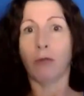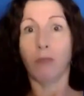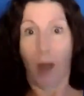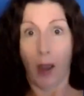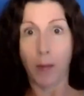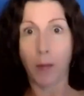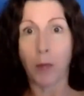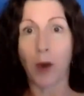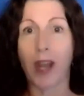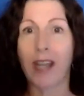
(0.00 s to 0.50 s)

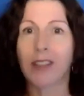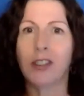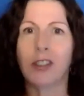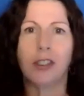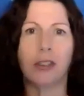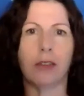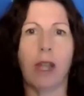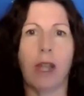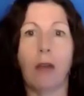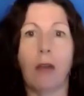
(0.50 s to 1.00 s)

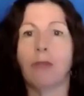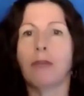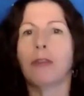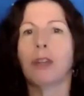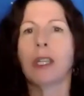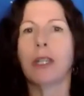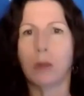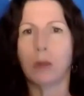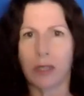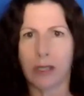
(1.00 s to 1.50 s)
vibration, our
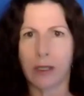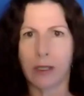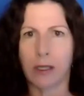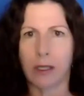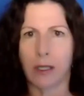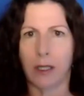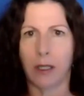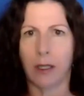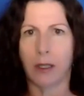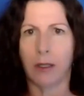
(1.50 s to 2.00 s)

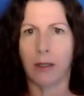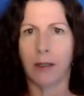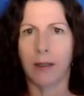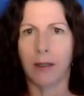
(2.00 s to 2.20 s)
frequency,